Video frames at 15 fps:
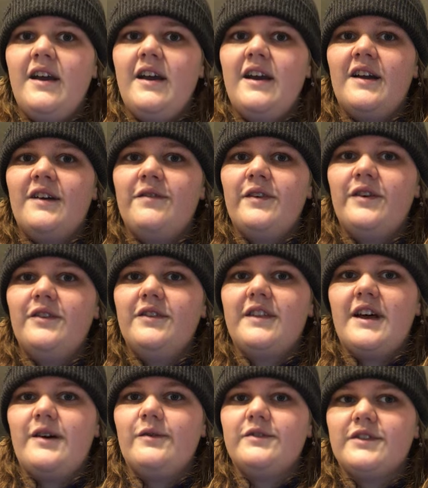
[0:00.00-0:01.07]
And I felt
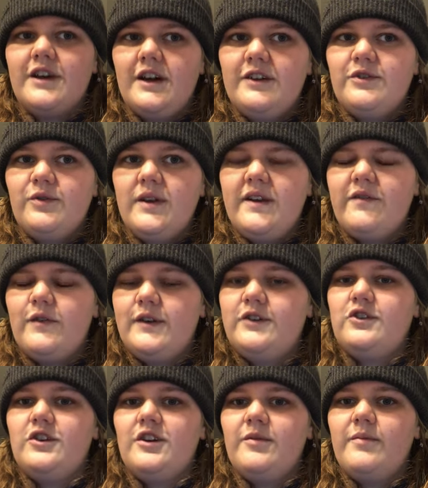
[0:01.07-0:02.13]
that was God's way of
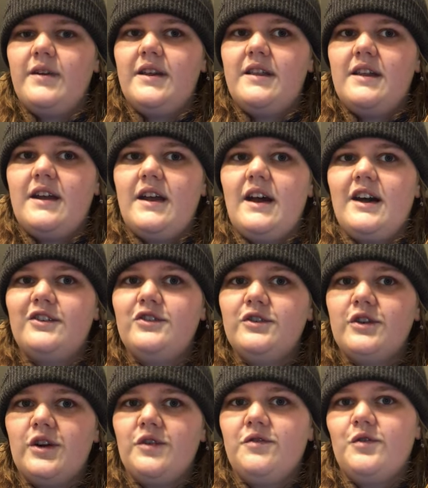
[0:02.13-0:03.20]
reassuring me that I should
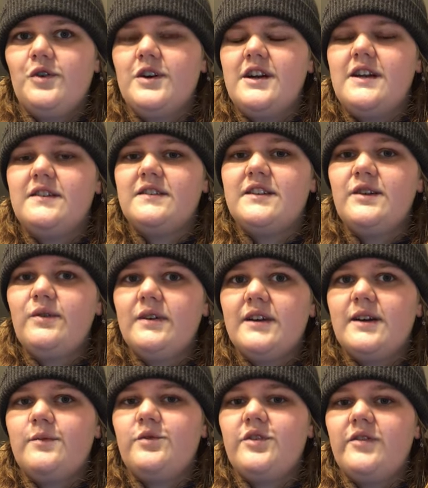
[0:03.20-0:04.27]
go for it and see what
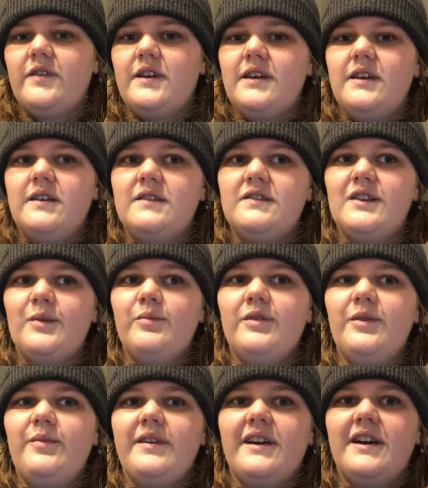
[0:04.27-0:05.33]
comes of it simply
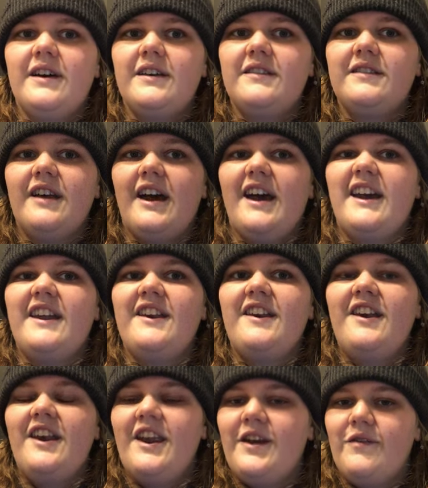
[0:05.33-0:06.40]
because I had
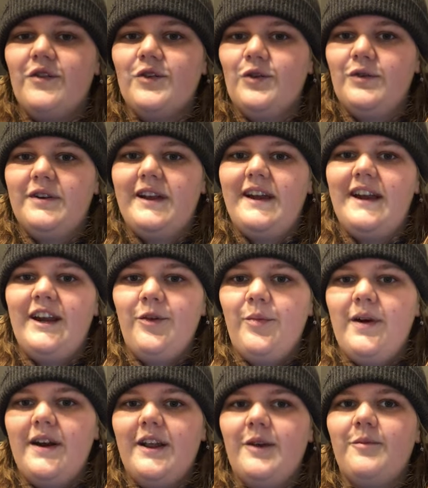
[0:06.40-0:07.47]
never told
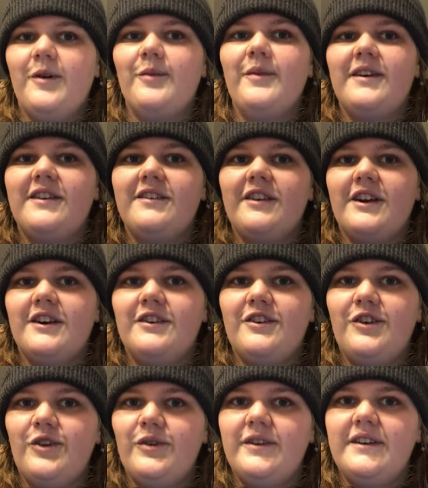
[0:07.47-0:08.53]
anybody about my desire to
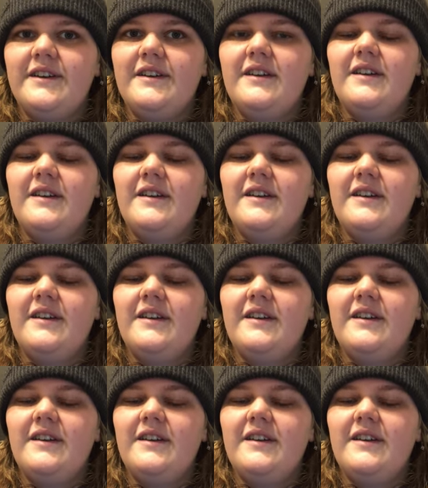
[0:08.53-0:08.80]
do it.